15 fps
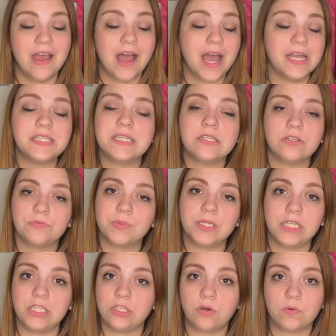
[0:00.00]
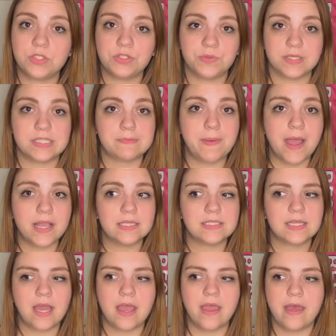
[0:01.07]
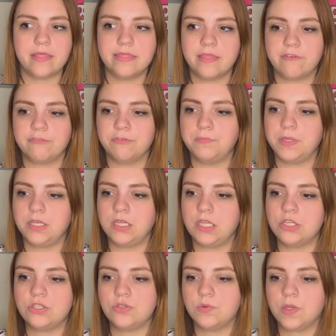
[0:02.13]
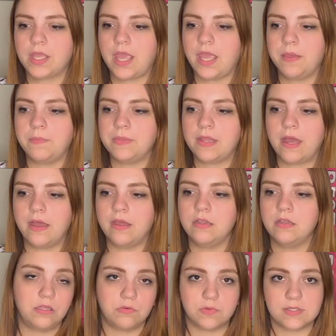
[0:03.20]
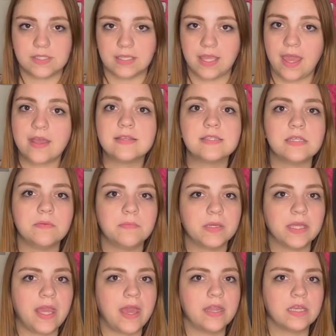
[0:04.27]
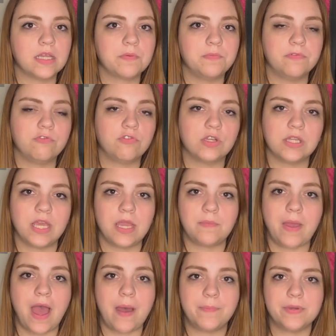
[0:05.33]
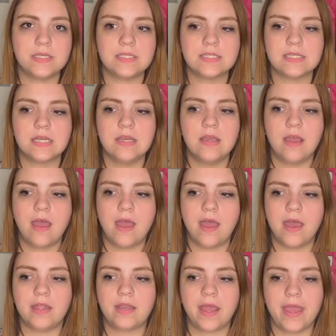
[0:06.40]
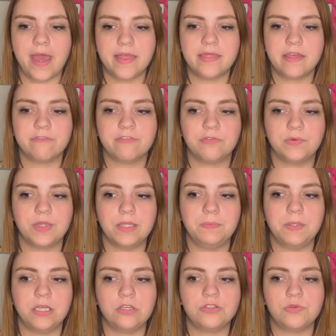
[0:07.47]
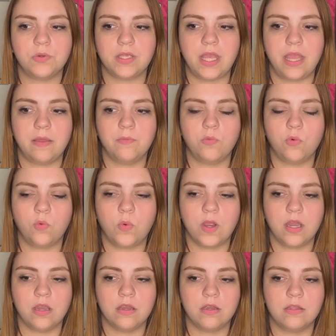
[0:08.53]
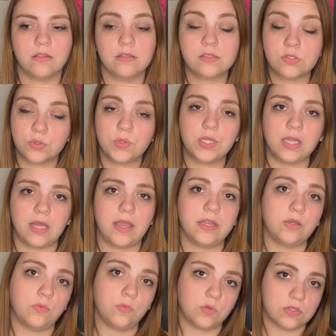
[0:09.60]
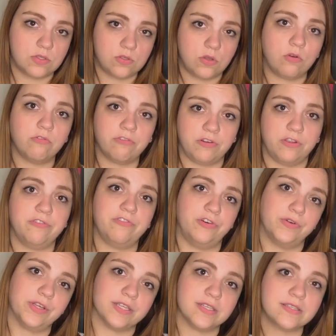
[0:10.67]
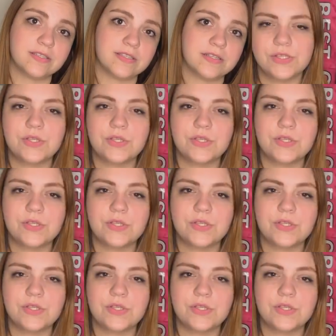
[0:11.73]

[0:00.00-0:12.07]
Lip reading: I didn't really know what to expect. I had never been into a game that there was a casting mechanic before the game happened, and I had never really been into a game where the storyline was so very focused.